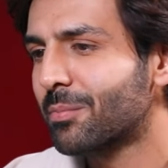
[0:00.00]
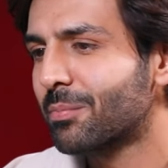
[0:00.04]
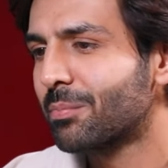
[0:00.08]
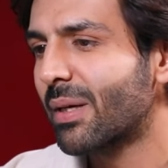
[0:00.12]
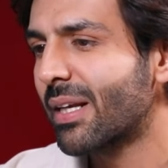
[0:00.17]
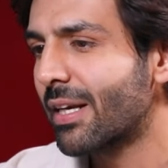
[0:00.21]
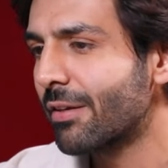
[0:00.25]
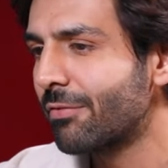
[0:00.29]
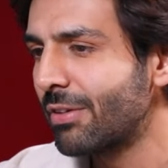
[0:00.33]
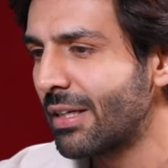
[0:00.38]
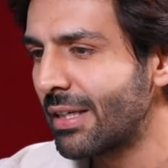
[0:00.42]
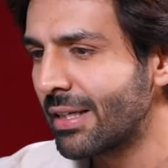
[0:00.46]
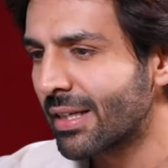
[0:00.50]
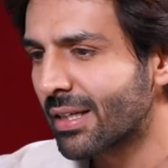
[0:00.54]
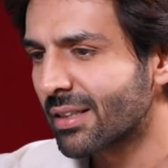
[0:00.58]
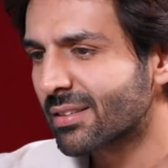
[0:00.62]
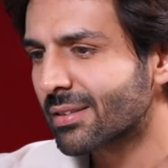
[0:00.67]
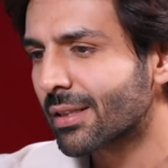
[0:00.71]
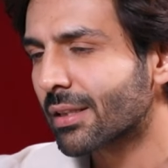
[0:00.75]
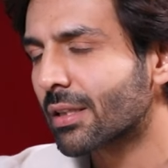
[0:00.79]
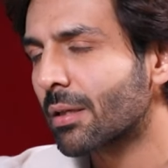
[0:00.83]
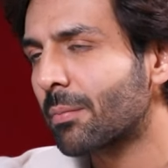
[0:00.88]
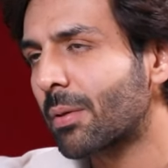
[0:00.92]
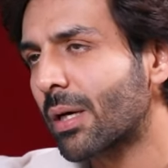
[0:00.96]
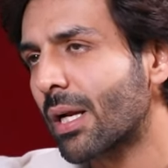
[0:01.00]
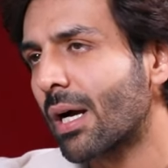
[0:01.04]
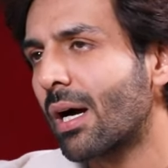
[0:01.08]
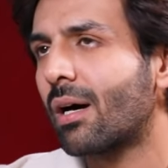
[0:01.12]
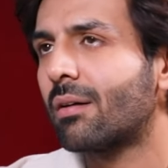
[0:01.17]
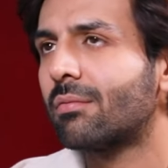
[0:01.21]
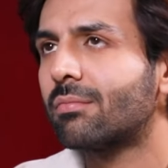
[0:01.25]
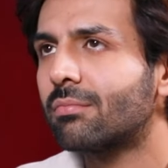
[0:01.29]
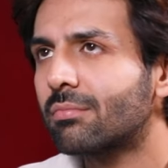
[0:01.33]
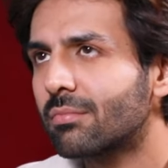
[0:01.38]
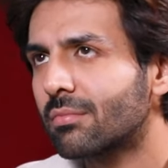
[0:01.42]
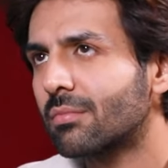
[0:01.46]
main reveal nahi kar sakta, but
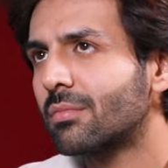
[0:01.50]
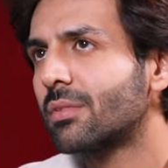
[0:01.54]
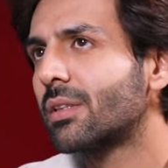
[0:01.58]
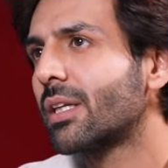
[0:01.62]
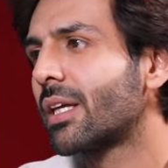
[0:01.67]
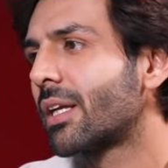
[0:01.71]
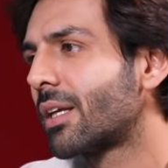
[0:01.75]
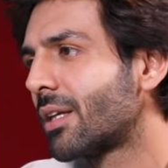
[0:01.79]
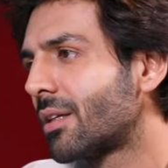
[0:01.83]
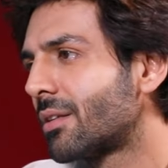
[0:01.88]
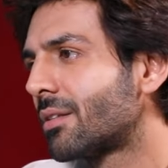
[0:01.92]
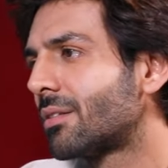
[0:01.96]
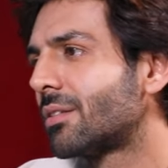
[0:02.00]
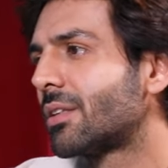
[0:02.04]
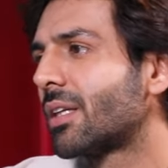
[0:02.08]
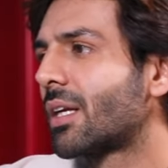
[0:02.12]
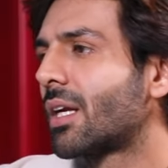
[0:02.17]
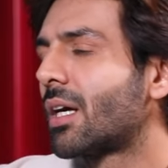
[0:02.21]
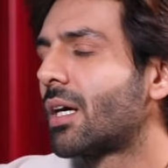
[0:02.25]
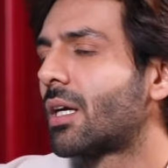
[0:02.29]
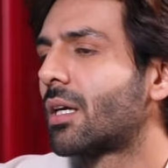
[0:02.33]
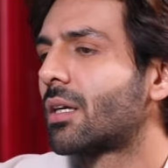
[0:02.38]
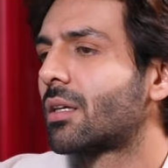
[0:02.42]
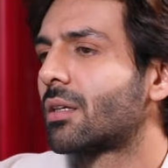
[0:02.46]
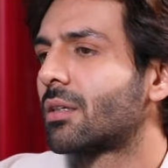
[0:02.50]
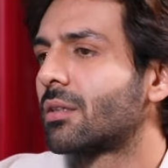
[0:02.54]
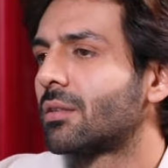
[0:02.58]
haan, there are